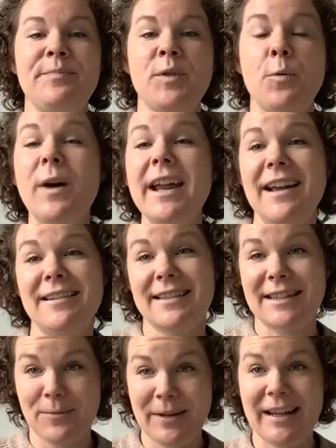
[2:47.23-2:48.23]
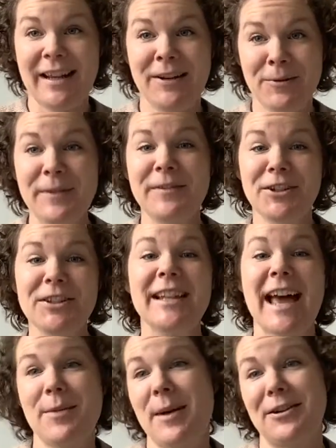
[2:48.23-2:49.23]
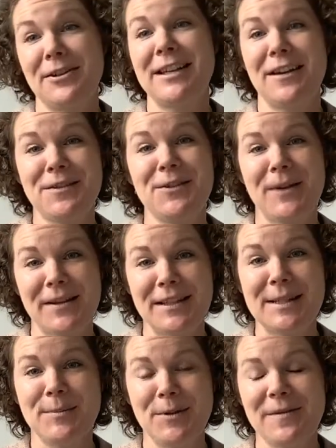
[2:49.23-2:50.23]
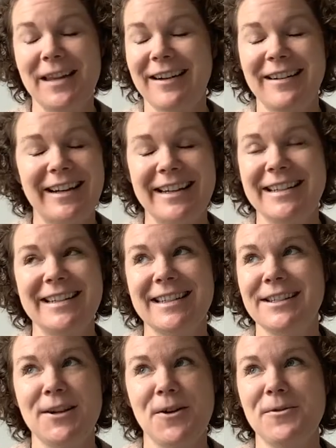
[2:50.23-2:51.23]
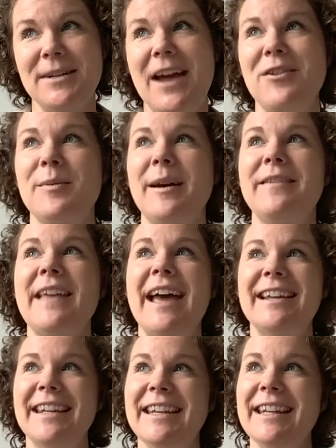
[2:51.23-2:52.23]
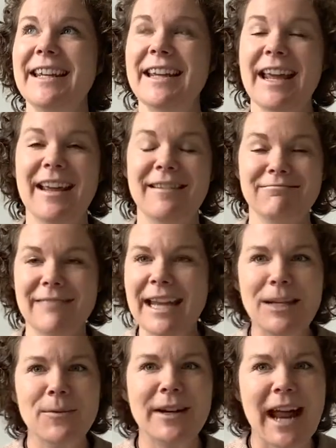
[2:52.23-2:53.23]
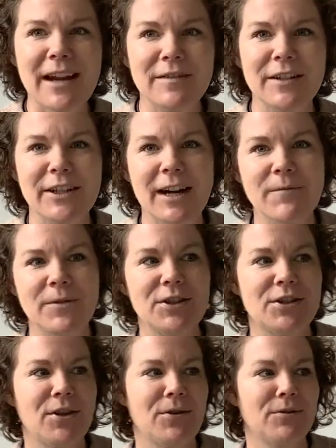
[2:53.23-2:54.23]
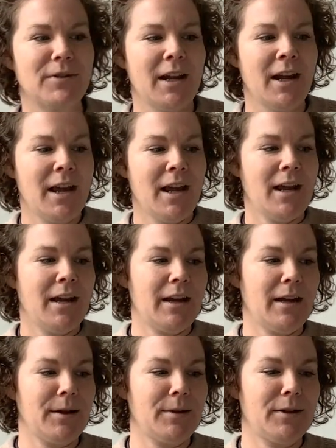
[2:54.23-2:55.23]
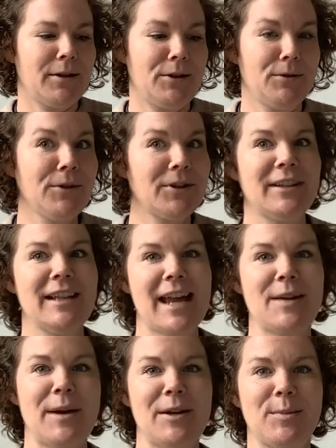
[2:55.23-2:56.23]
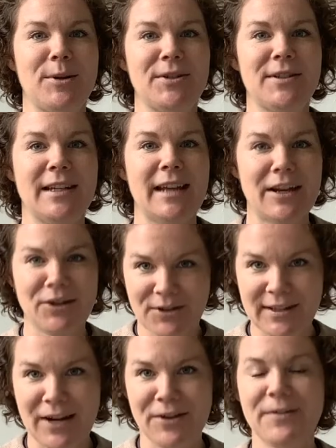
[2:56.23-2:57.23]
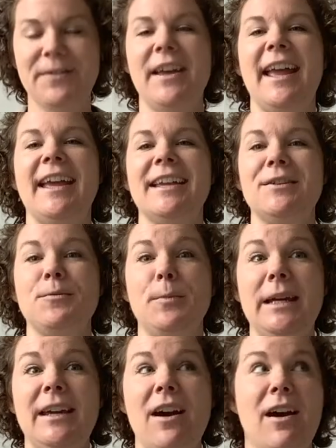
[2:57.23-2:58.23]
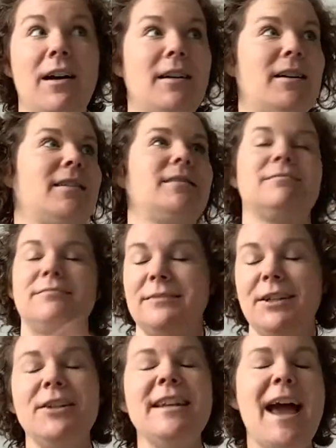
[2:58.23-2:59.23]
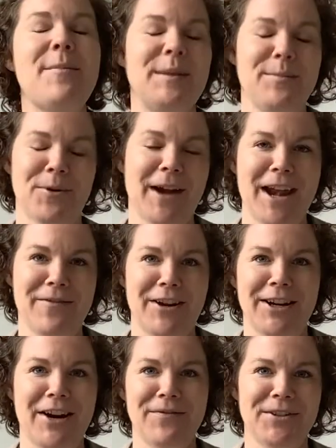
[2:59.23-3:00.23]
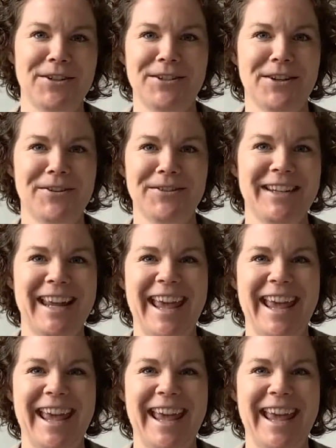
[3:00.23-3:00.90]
What else we've learned a lot about ourselves throughout this move. There is no doubt about that. Getting anyone out of their comfort zone, you learn a lot about a person and yourself, and we could not be more out of our comfort zone.